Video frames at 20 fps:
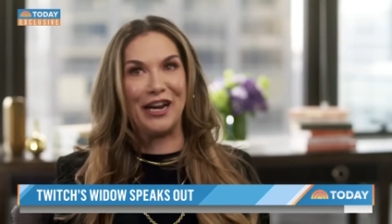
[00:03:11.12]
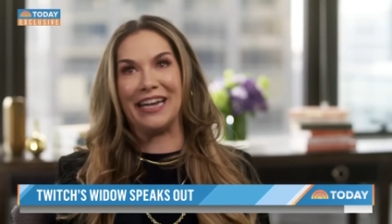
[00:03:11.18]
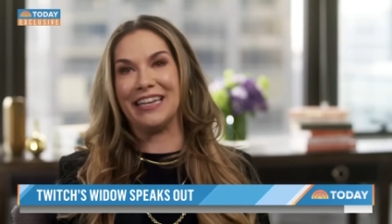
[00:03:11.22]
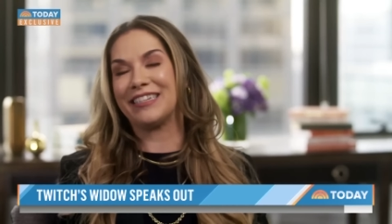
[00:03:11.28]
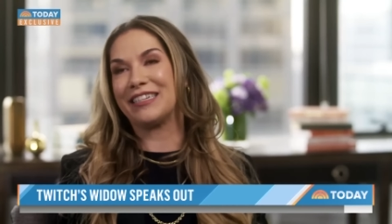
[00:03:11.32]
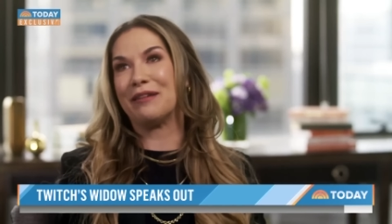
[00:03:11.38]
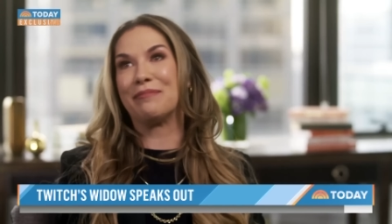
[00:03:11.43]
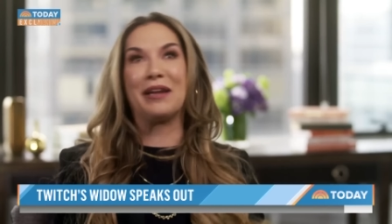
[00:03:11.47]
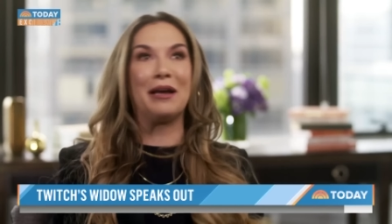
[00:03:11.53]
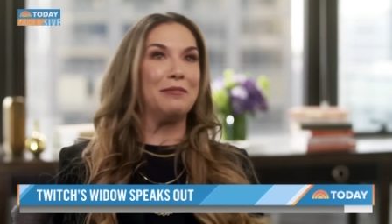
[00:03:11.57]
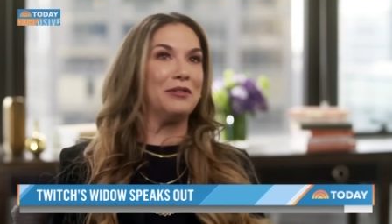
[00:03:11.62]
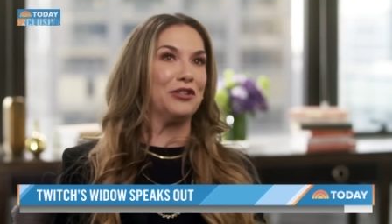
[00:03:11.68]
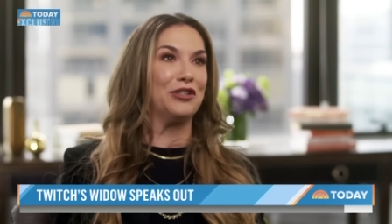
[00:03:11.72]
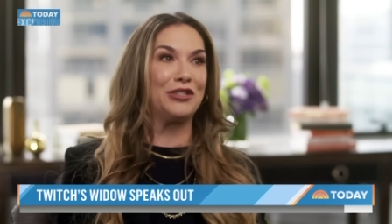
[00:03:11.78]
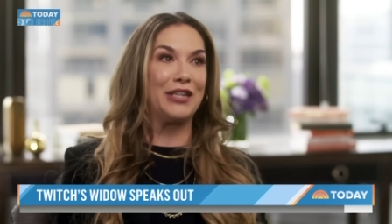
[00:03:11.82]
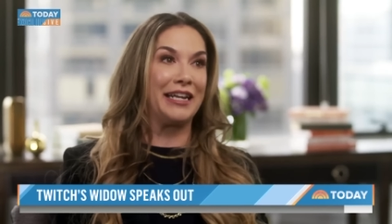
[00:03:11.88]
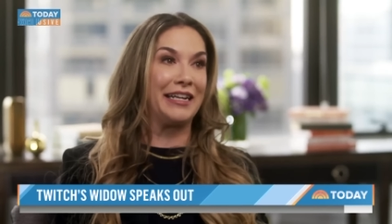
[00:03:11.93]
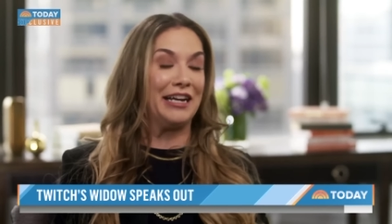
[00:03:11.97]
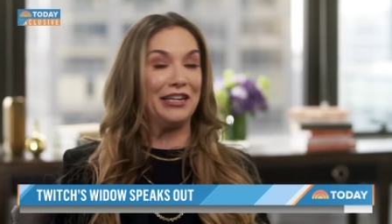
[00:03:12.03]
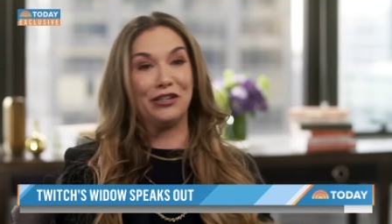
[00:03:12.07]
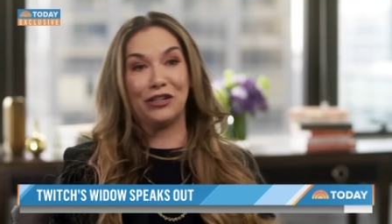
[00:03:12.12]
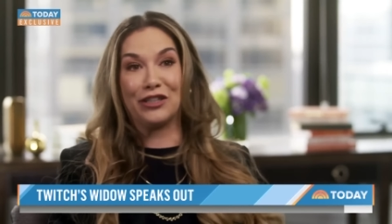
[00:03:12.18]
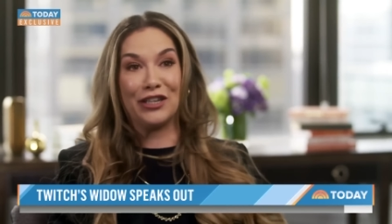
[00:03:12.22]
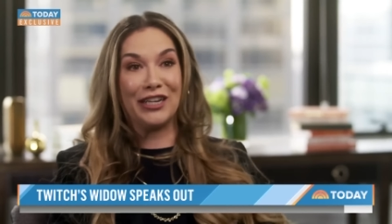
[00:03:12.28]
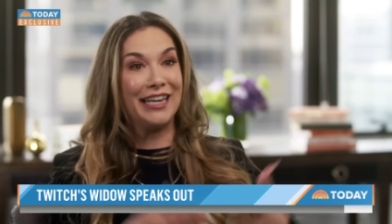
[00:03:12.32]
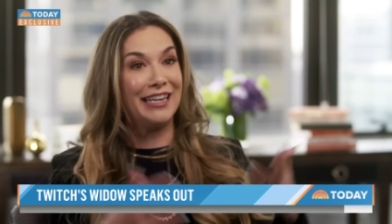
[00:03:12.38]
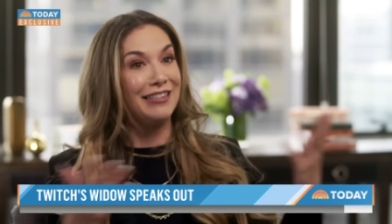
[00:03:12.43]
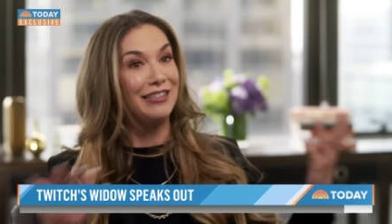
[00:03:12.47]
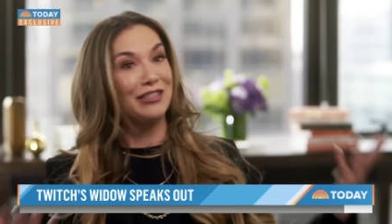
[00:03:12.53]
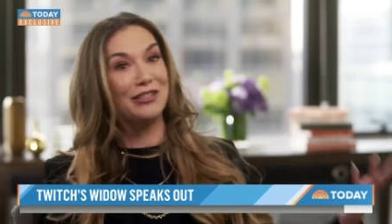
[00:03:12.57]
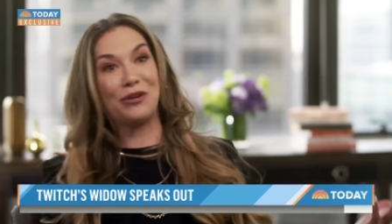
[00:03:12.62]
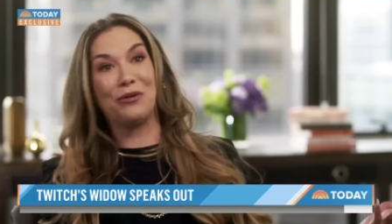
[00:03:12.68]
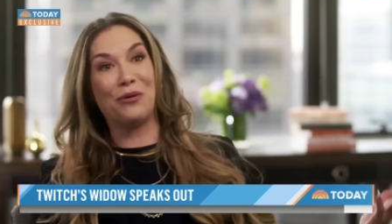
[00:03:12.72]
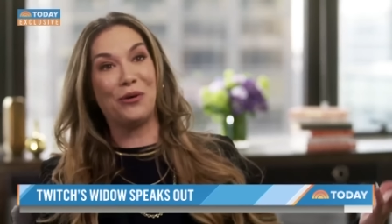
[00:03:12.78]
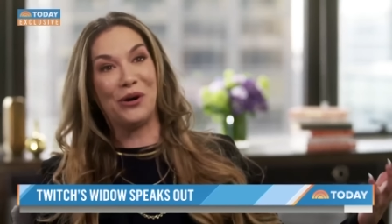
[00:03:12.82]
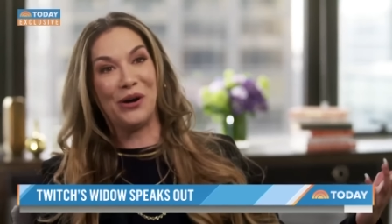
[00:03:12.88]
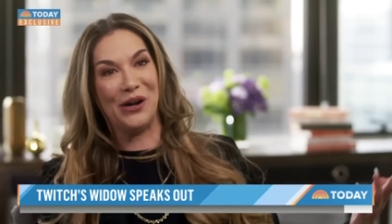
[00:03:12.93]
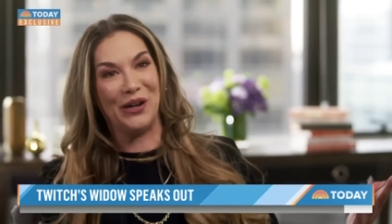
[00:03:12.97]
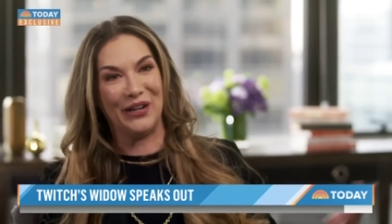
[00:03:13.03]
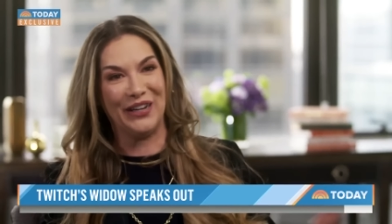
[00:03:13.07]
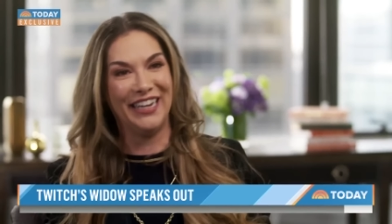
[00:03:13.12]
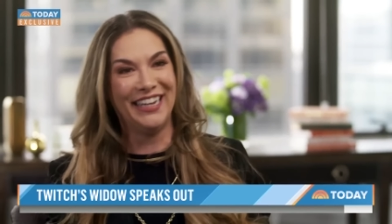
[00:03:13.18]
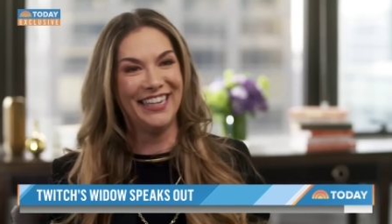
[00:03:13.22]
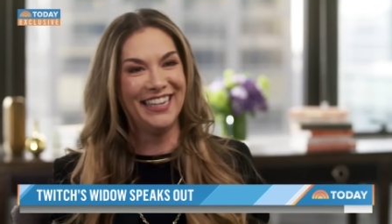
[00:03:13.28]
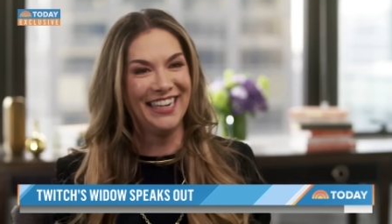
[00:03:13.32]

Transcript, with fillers: night. Sometimes it's just like, I took the kids to school.